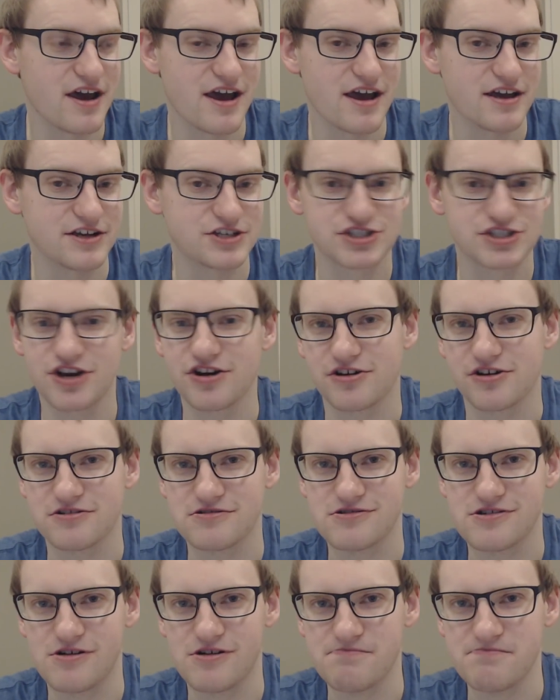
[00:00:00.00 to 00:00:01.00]
sure,
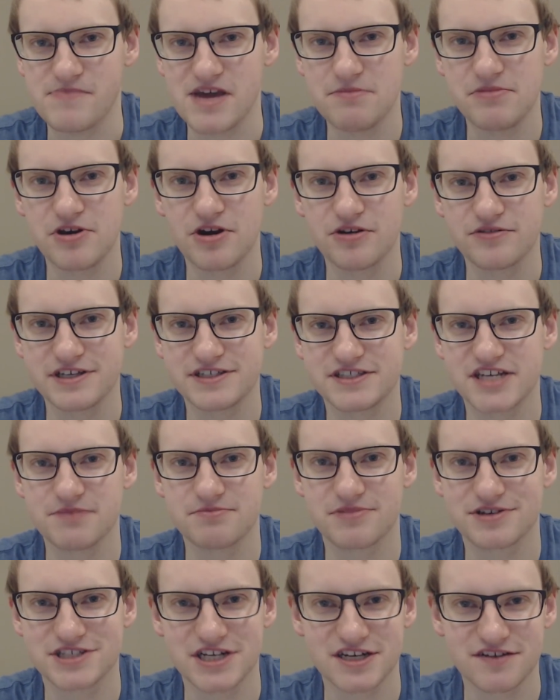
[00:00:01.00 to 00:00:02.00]
maybe only
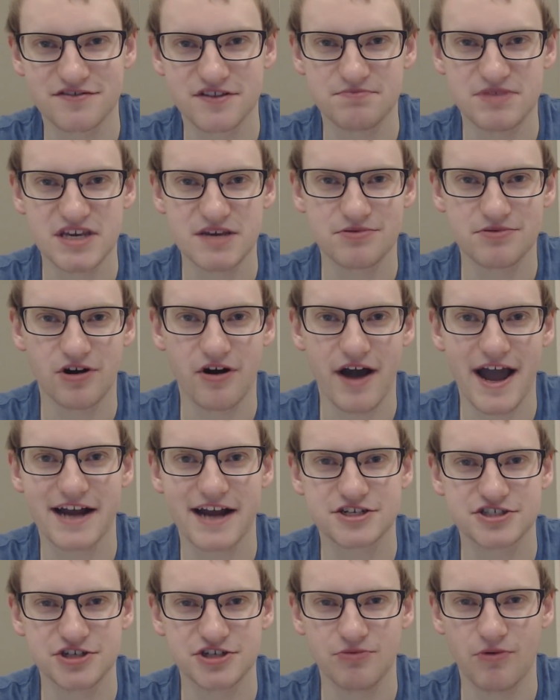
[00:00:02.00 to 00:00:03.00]
10% of the people
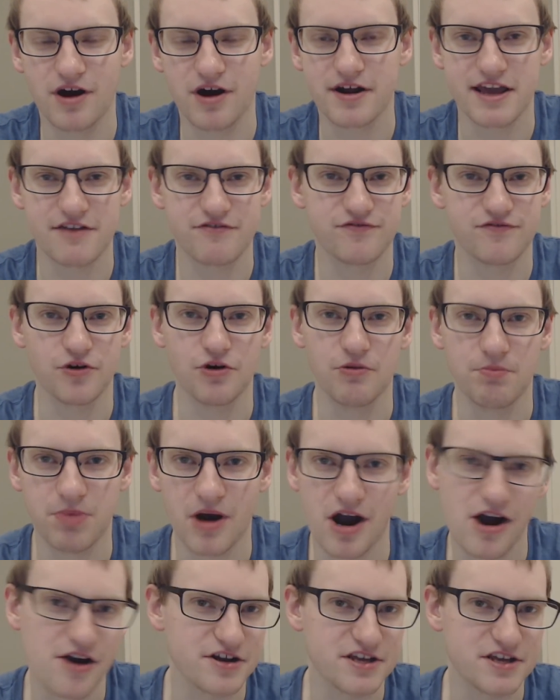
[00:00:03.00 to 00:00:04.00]
actually want a full
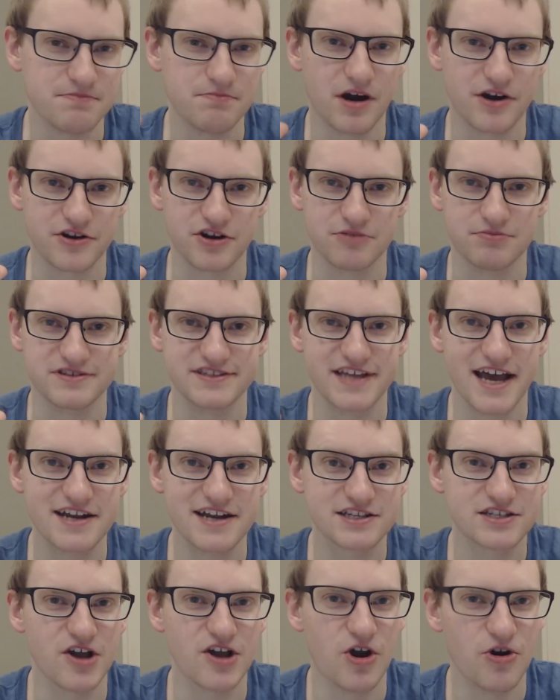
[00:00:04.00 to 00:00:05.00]
party bundle, but that
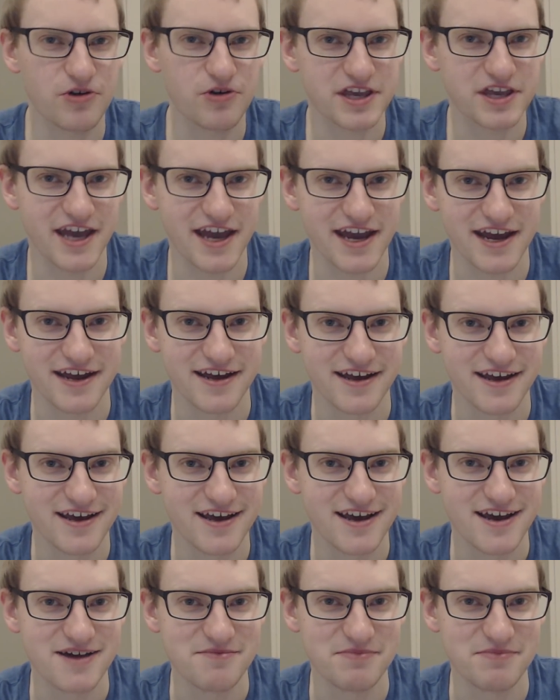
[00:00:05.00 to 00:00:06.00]
is okay,
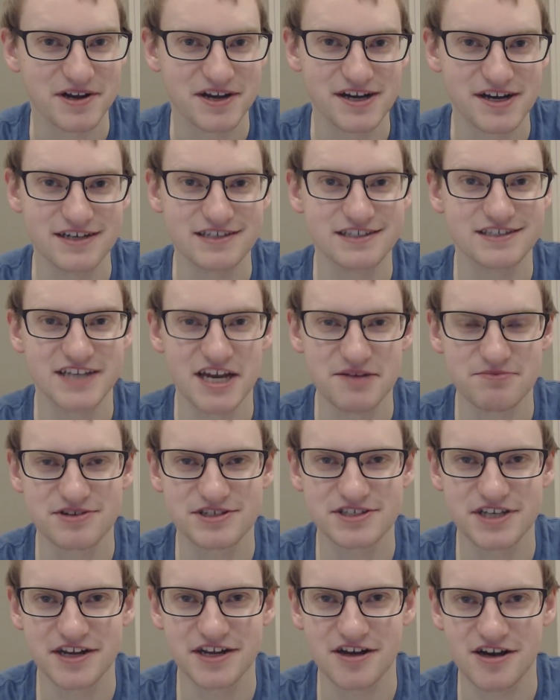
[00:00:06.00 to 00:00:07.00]
because
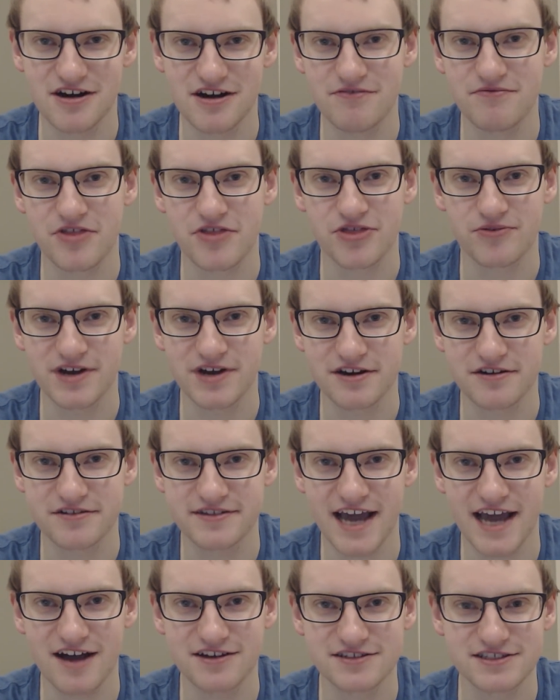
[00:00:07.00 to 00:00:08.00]
10% of
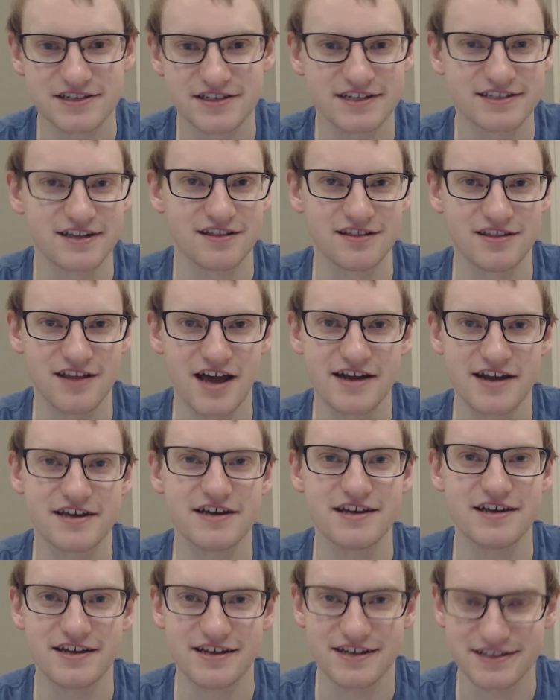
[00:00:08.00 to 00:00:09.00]
300,000 is a
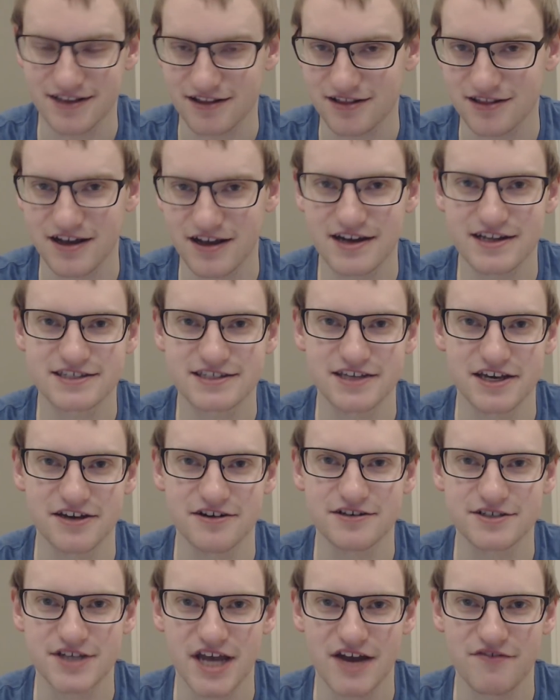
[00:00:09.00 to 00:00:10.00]
lot of
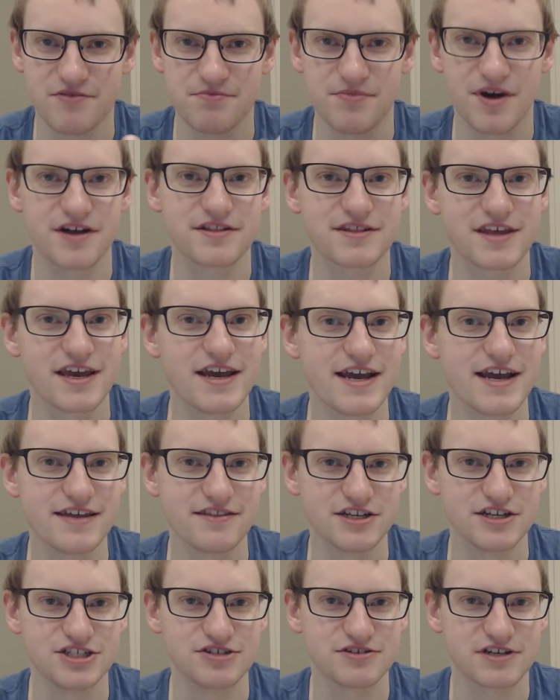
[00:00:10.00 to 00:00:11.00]
sales every month
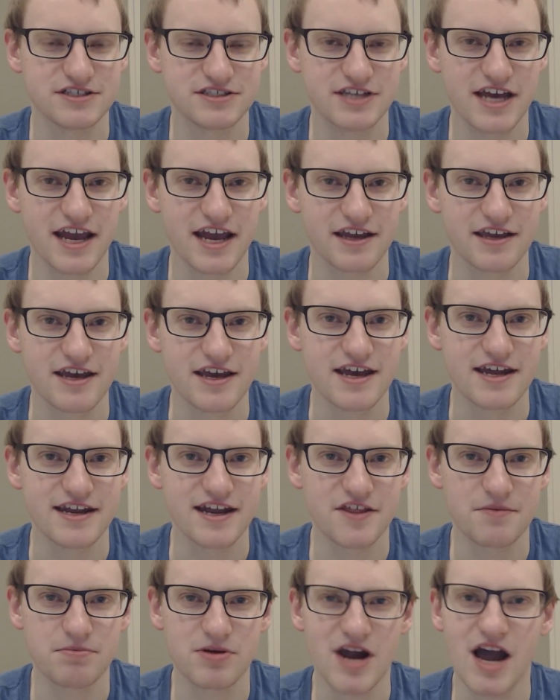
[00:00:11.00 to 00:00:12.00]
that you could take.
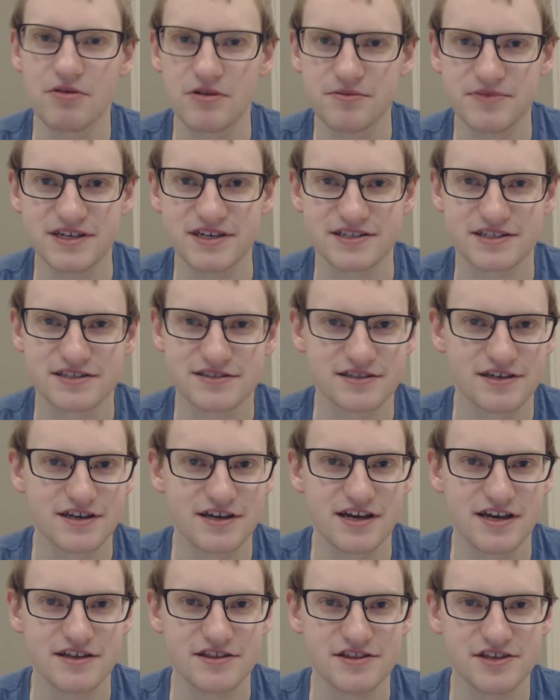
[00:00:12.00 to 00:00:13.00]
Now the problem is,
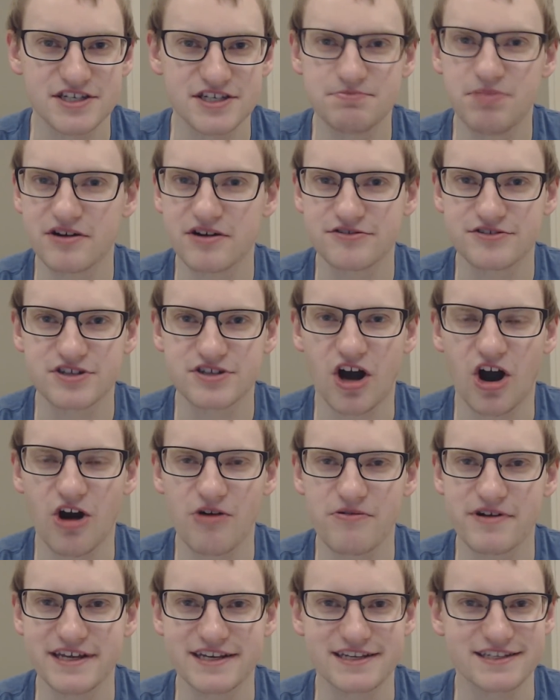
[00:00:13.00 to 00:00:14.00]
these bundles
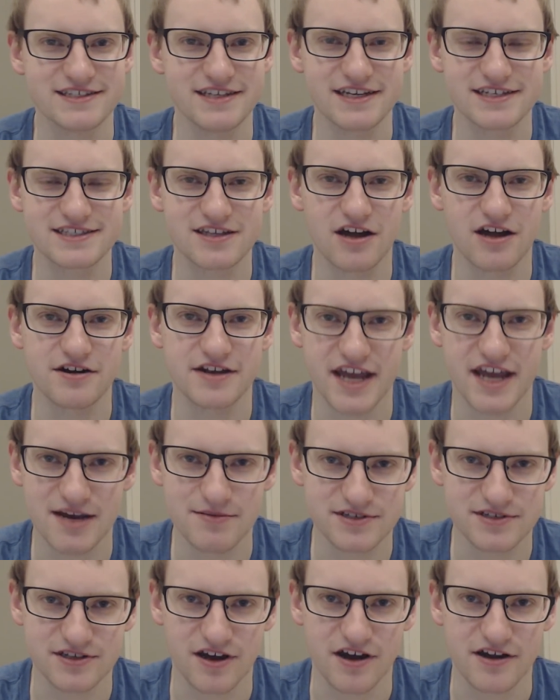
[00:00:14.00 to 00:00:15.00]
already exist on
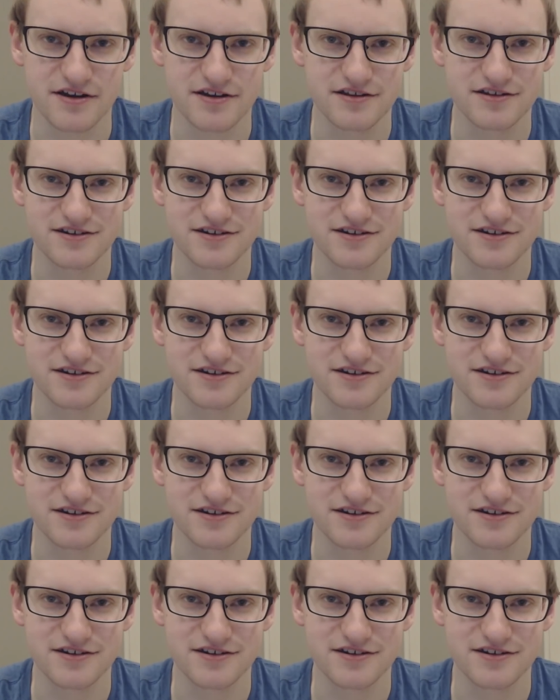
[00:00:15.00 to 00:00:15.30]
Amazon.